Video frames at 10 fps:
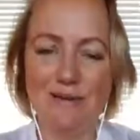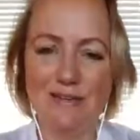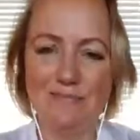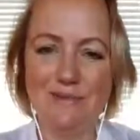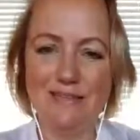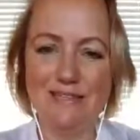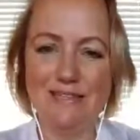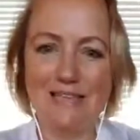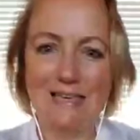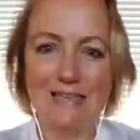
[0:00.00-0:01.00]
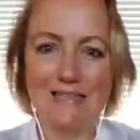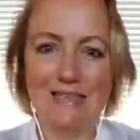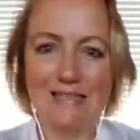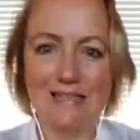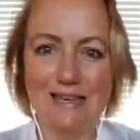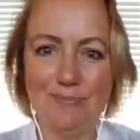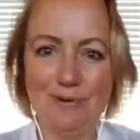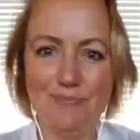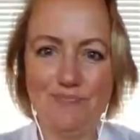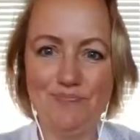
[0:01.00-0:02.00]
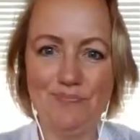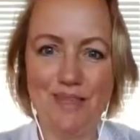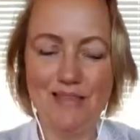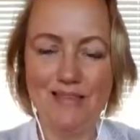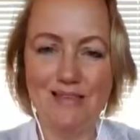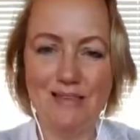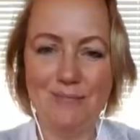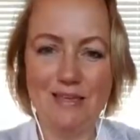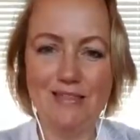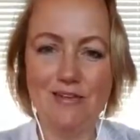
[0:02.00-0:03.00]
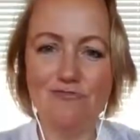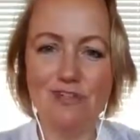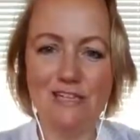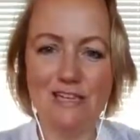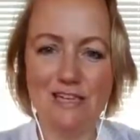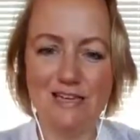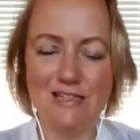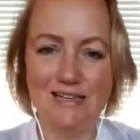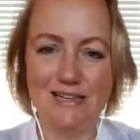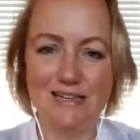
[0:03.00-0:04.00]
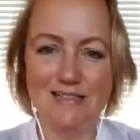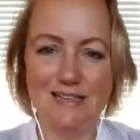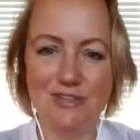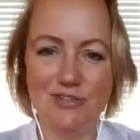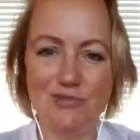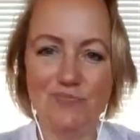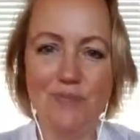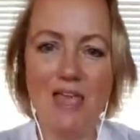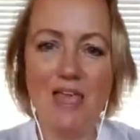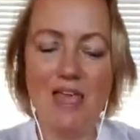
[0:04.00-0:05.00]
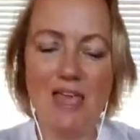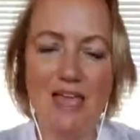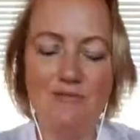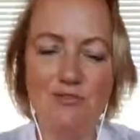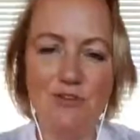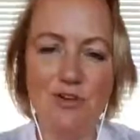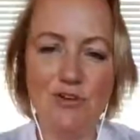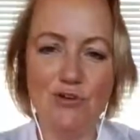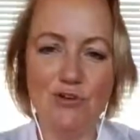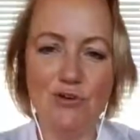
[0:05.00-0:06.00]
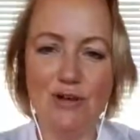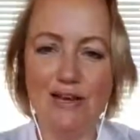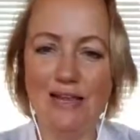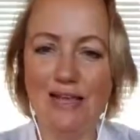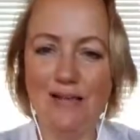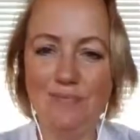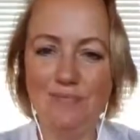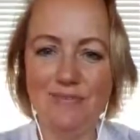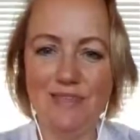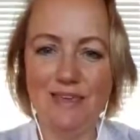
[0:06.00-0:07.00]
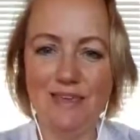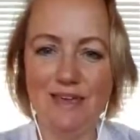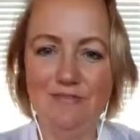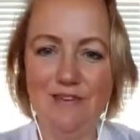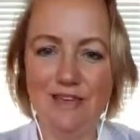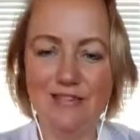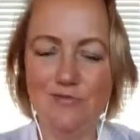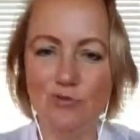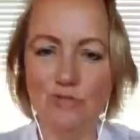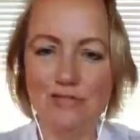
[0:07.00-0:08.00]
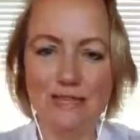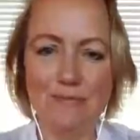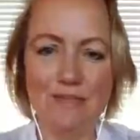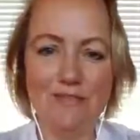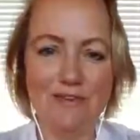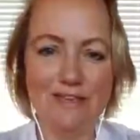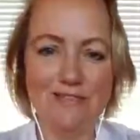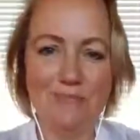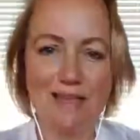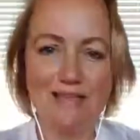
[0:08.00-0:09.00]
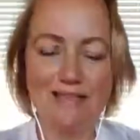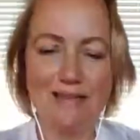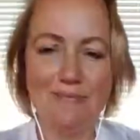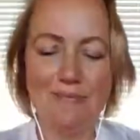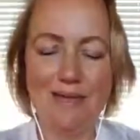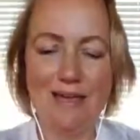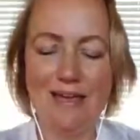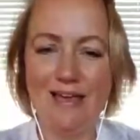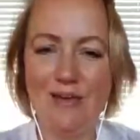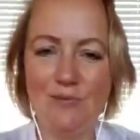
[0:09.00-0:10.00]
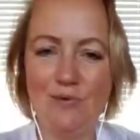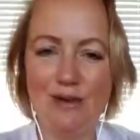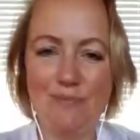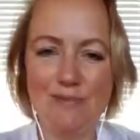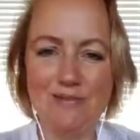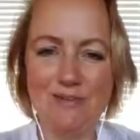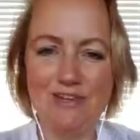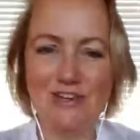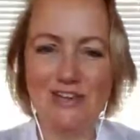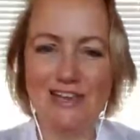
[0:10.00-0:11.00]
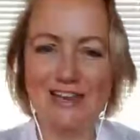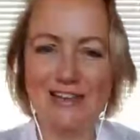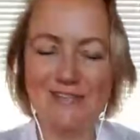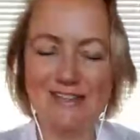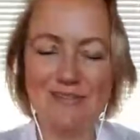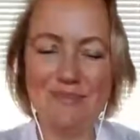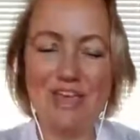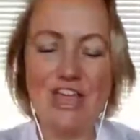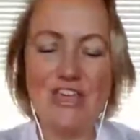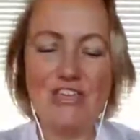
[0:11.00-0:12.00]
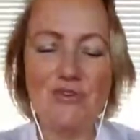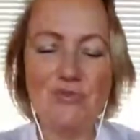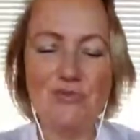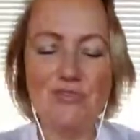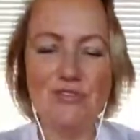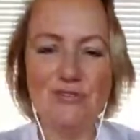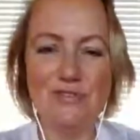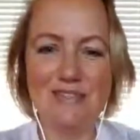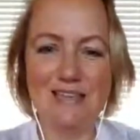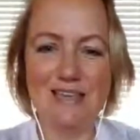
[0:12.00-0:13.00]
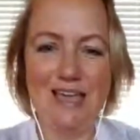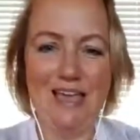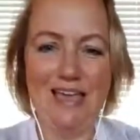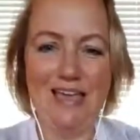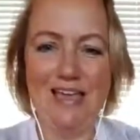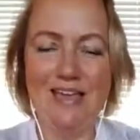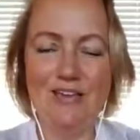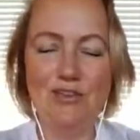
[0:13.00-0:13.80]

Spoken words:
abundant business is sleep. Sleep is ridiculously essential. If you go Google the effects of good sleep, the effects of bad sleep, what happens when you don't get enough sleep, you will soon see a